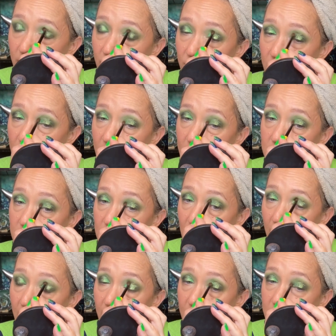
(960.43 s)
if he gets
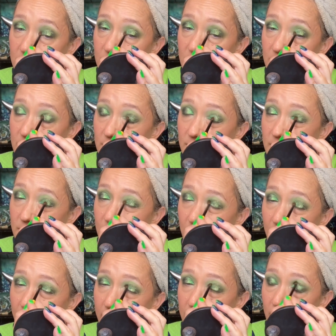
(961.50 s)
that
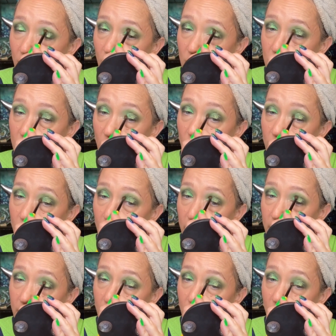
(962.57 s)
and he goes over
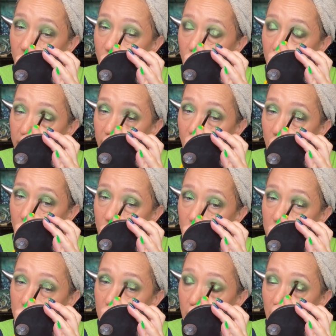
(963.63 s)
it before he
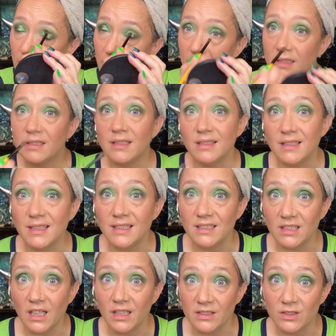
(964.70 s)
goes, since he's
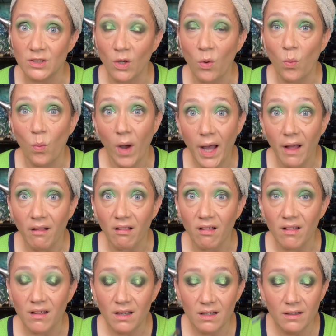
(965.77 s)
done so
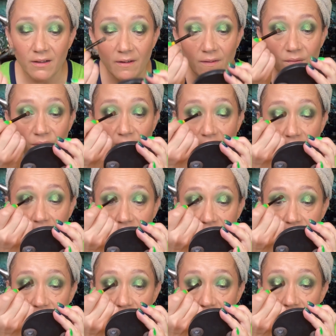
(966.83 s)
well, that
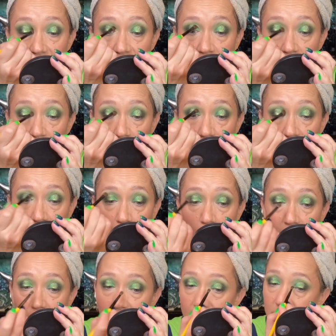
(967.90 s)
he'll he'll
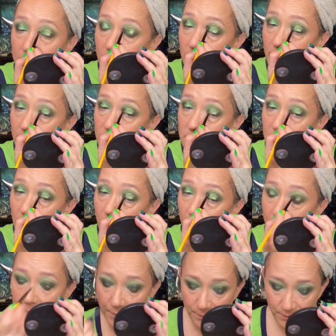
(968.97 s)
pass the next
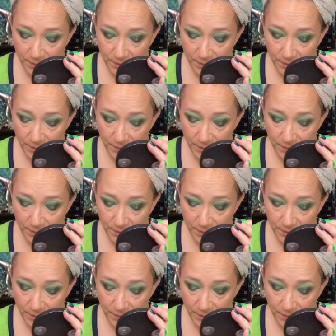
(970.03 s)
time.